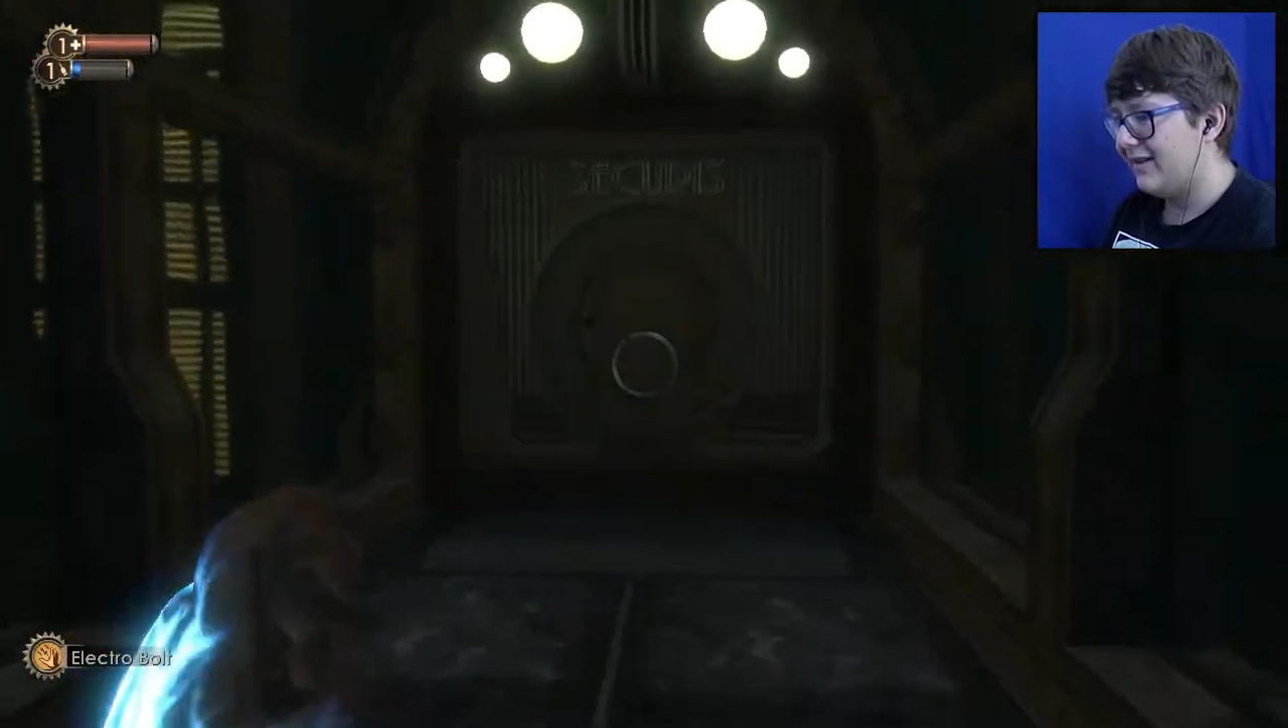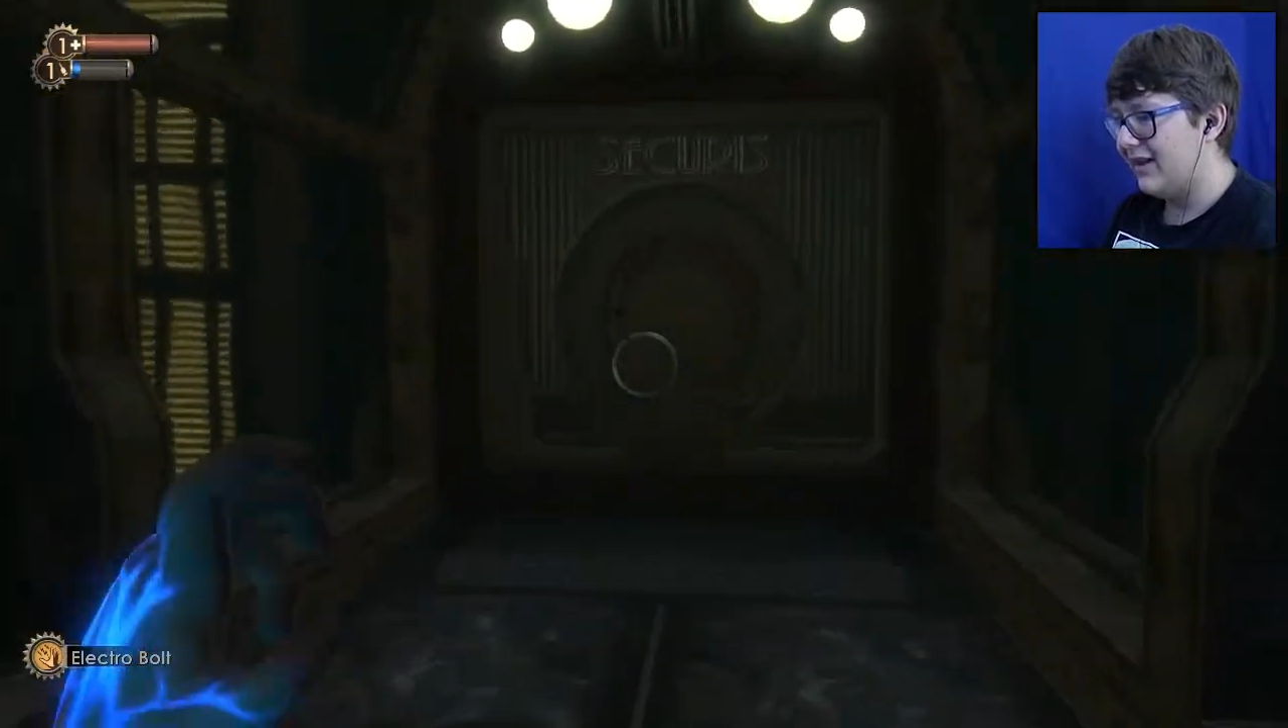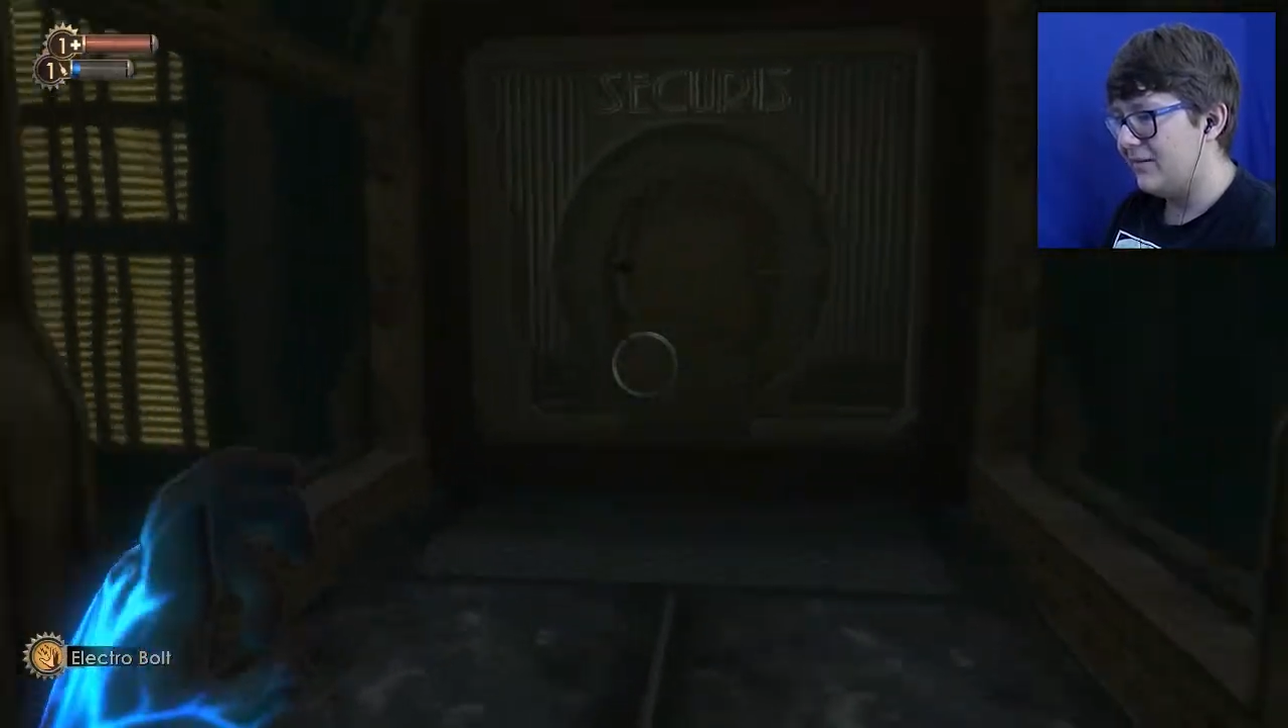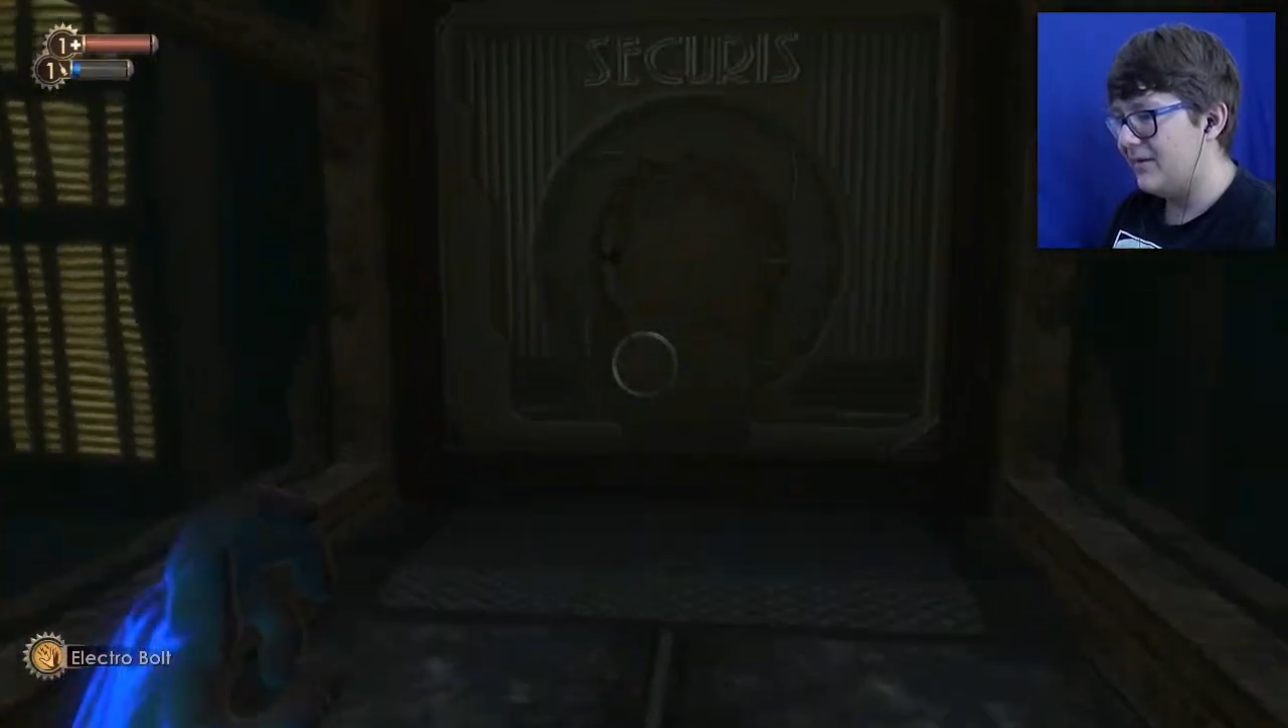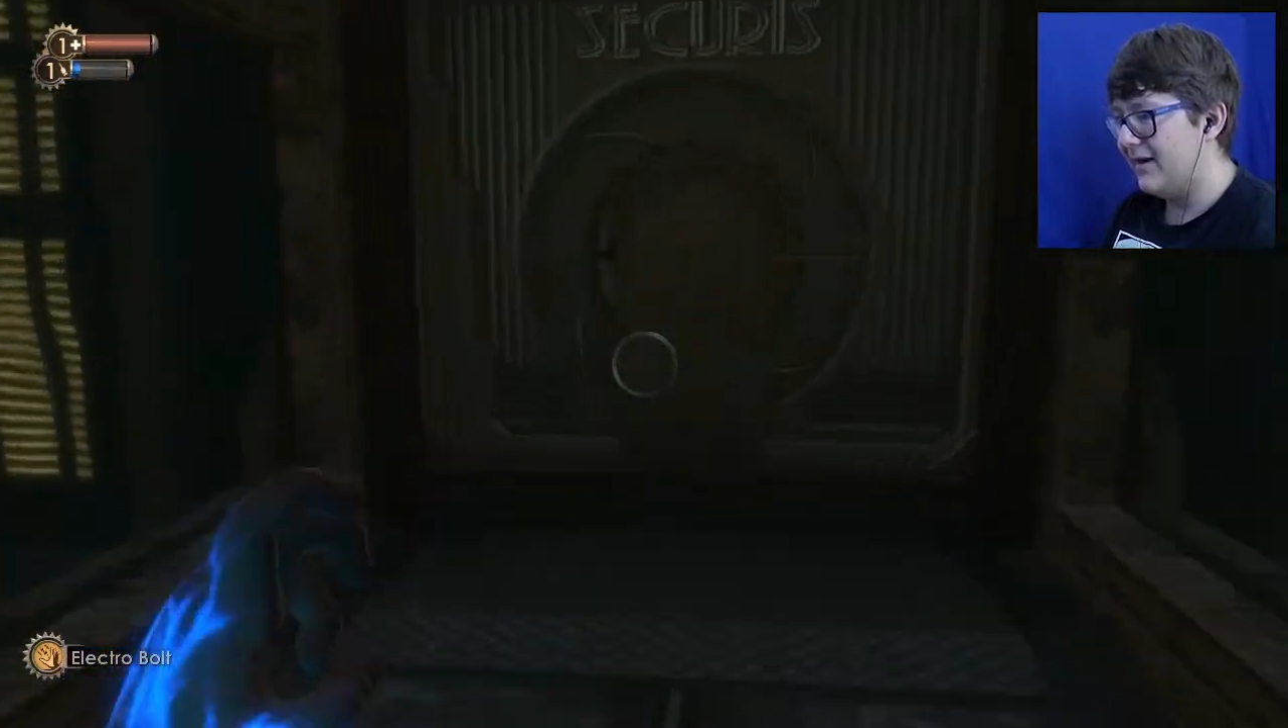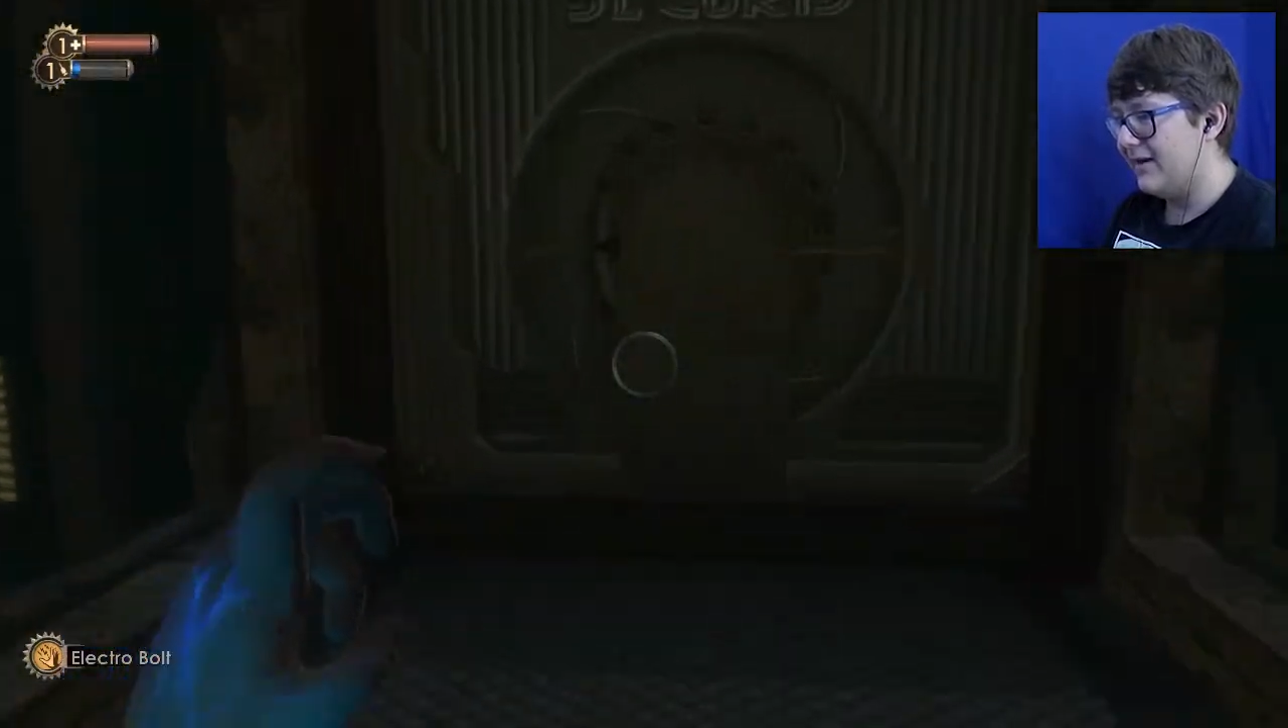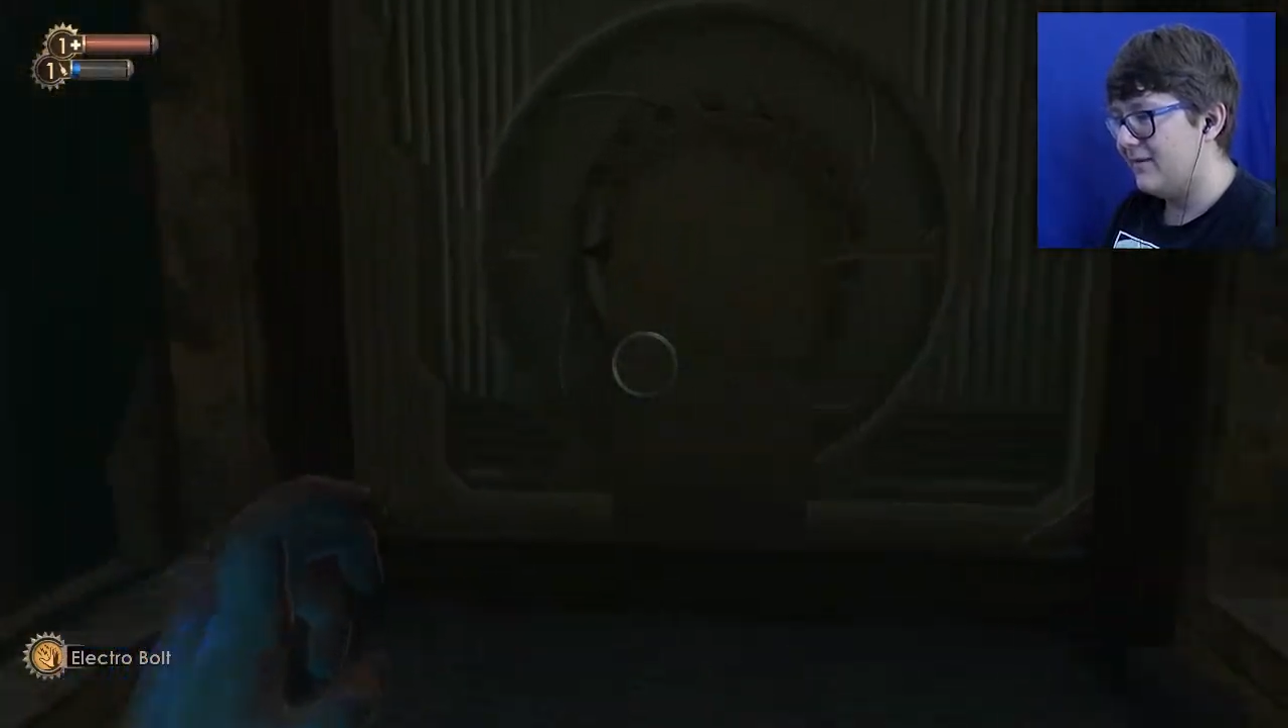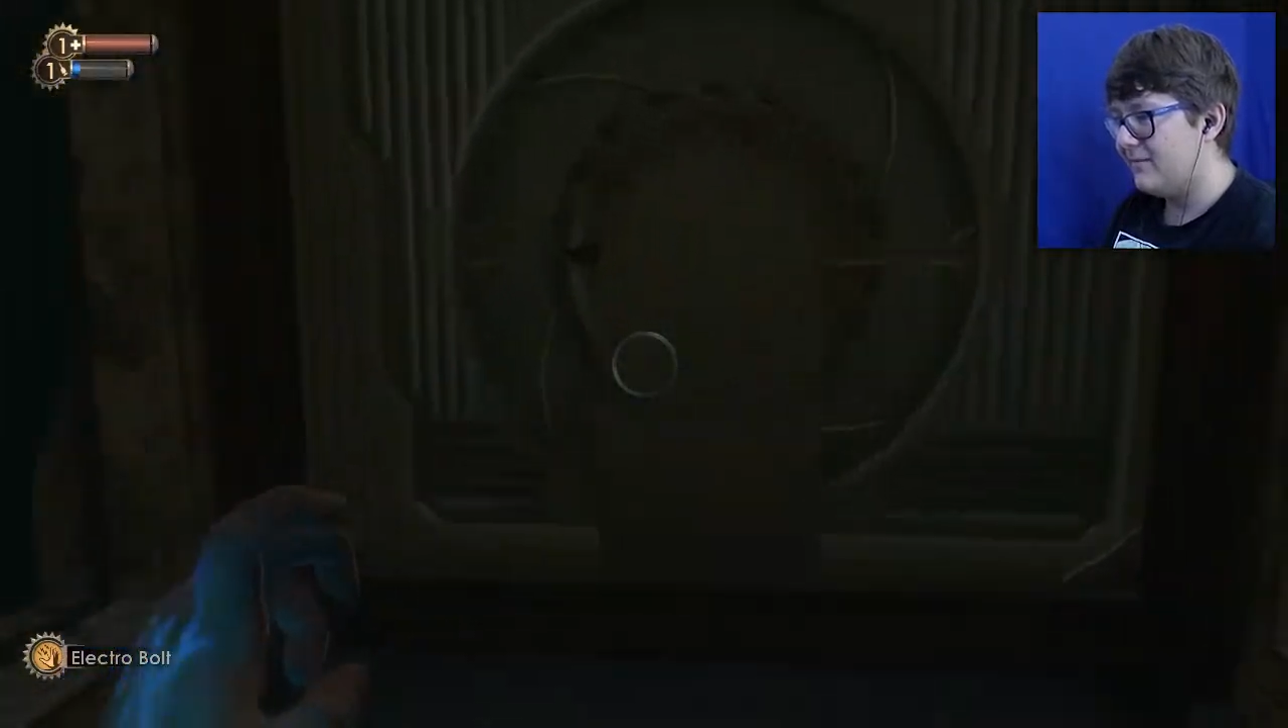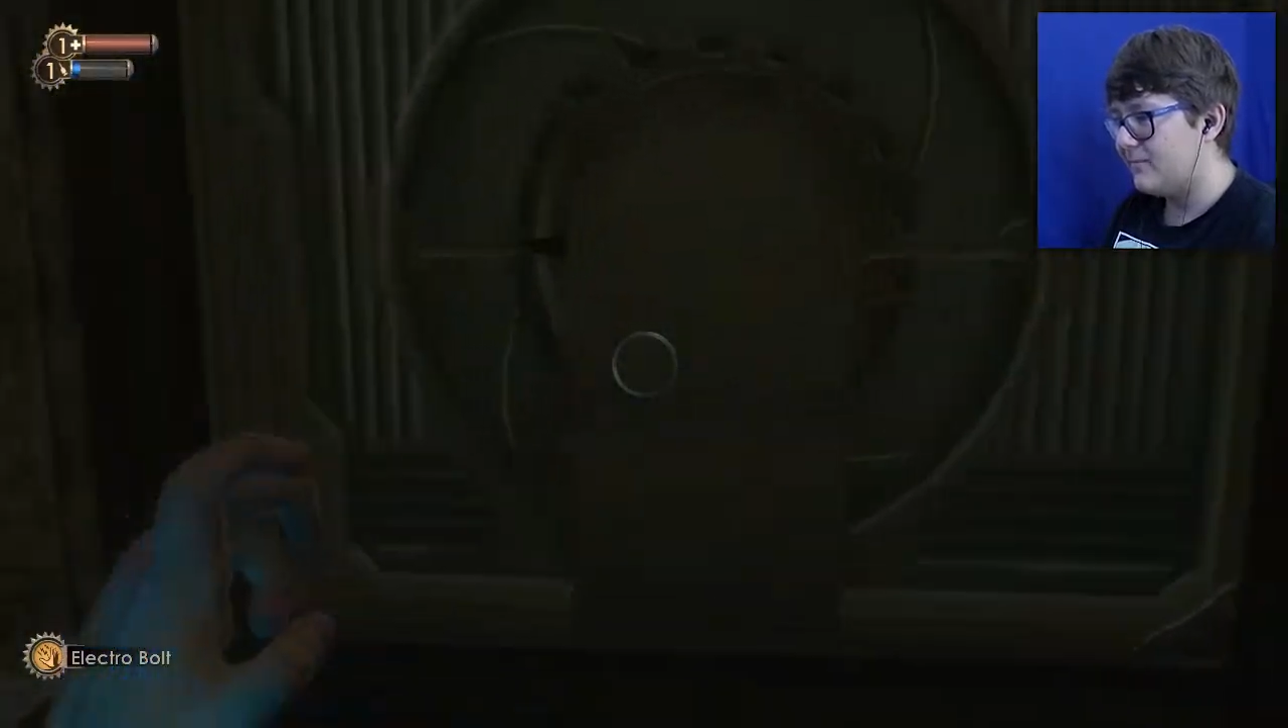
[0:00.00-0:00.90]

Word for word: Help me!